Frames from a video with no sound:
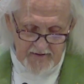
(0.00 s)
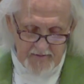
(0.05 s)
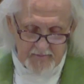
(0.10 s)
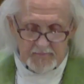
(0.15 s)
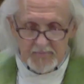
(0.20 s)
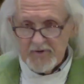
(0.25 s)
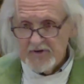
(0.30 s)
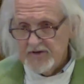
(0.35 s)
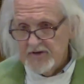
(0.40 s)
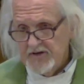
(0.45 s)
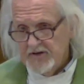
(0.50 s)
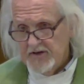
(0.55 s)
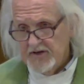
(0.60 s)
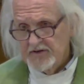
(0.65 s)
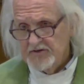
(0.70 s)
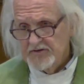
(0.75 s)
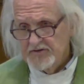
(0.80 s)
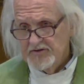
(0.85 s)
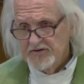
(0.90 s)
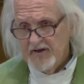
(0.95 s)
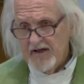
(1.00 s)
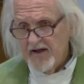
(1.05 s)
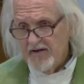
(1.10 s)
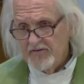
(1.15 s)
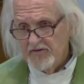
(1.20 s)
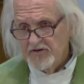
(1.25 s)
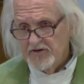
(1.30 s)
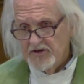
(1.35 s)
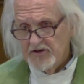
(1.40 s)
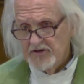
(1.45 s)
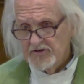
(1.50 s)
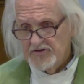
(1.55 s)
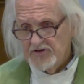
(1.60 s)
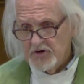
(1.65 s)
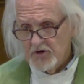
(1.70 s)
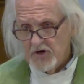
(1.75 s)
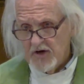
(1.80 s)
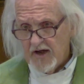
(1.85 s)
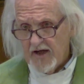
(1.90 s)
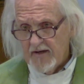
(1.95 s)
But it never did
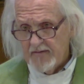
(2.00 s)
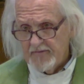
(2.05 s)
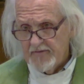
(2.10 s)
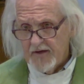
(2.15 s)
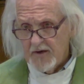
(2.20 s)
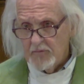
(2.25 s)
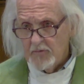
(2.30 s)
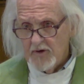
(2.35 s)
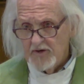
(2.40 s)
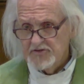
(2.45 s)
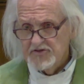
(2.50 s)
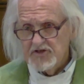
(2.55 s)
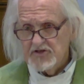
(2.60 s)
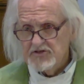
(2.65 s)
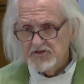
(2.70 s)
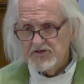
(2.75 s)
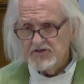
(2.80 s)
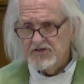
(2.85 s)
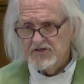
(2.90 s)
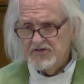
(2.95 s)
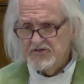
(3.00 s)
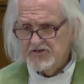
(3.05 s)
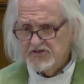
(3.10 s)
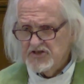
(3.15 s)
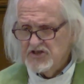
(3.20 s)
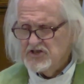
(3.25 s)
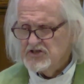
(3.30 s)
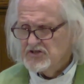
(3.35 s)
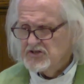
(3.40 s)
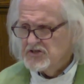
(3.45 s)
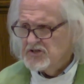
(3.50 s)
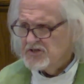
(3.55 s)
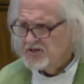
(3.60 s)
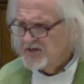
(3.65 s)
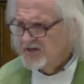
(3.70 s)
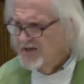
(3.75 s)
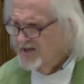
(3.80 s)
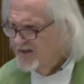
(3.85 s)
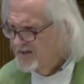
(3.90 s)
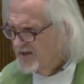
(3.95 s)
turn out that way. Jesus
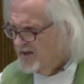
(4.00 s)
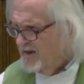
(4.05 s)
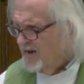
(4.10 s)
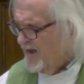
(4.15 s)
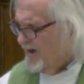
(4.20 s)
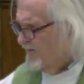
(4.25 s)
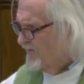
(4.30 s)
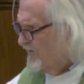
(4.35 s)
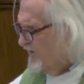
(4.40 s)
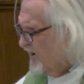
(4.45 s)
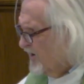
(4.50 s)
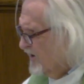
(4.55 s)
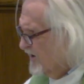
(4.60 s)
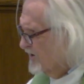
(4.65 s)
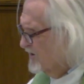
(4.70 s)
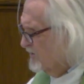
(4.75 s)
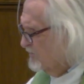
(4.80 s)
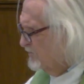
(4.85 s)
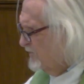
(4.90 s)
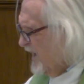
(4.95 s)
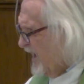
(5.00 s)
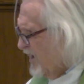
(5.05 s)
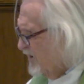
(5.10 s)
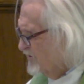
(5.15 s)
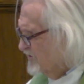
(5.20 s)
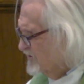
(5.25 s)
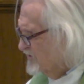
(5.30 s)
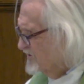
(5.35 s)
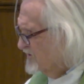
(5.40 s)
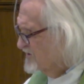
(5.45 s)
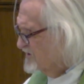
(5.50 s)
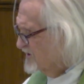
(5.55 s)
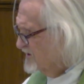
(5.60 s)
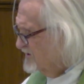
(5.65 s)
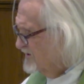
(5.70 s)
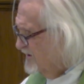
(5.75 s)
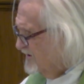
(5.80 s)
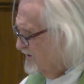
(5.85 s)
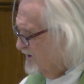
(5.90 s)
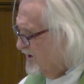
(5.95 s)
didn't have very good boundaries,
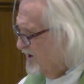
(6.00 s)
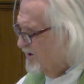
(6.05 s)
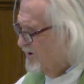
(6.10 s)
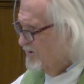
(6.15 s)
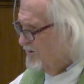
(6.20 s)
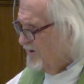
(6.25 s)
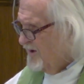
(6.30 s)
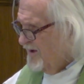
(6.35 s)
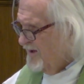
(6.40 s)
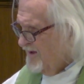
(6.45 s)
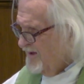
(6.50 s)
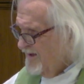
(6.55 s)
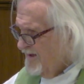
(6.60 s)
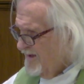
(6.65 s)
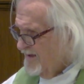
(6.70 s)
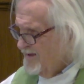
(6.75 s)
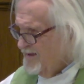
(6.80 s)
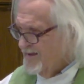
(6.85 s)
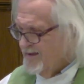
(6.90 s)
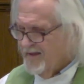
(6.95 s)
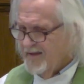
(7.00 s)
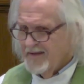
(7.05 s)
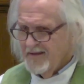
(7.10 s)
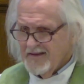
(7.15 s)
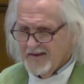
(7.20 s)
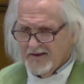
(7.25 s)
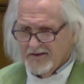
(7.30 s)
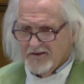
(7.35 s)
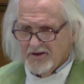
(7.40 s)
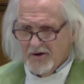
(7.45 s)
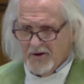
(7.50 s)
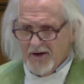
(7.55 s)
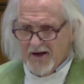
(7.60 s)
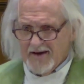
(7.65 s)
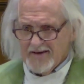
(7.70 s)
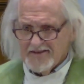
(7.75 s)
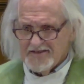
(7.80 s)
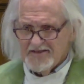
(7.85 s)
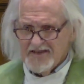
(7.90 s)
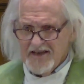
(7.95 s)
you know. He didn't know
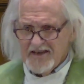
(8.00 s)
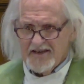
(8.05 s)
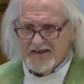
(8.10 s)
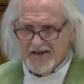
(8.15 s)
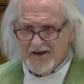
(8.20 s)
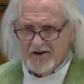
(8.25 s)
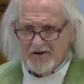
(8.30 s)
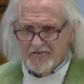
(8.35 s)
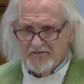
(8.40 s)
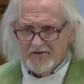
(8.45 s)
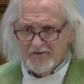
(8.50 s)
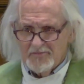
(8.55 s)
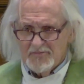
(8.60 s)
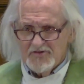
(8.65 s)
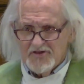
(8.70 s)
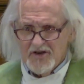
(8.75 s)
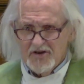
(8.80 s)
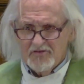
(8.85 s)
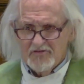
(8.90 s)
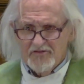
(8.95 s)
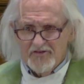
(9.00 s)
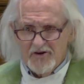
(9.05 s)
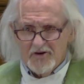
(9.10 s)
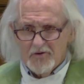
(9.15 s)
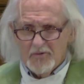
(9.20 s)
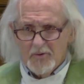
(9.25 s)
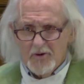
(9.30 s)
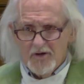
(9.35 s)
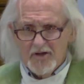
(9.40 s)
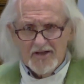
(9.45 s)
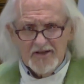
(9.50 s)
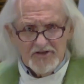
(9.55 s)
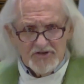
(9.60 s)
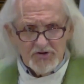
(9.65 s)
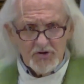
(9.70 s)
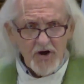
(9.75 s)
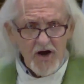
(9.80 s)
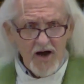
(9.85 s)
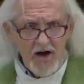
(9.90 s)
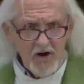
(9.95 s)
how to take care of himself very well.
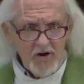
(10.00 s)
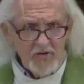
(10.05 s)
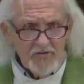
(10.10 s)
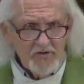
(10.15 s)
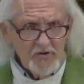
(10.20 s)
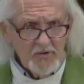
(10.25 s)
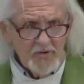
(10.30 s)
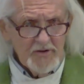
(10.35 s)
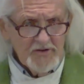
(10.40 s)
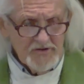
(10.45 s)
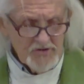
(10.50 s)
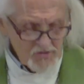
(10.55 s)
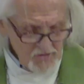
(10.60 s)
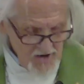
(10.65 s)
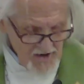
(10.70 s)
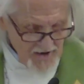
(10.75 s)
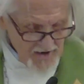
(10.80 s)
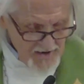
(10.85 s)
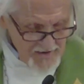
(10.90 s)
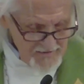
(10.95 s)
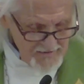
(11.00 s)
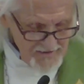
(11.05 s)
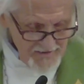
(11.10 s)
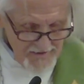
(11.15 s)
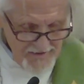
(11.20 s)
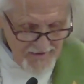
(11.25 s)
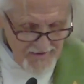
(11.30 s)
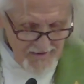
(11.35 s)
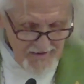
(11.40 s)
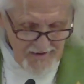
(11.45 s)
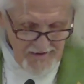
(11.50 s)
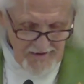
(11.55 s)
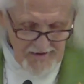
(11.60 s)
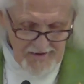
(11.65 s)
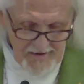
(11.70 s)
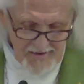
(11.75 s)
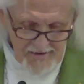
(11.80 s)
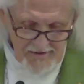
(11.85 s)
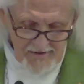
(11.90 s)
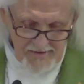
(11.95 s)
Although he tried.
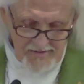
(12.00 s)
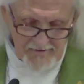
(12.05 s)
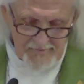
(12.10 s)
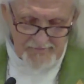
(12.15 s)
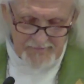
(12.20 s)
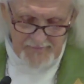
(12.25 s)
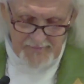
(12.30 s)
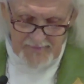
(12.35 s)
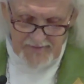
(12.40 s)
All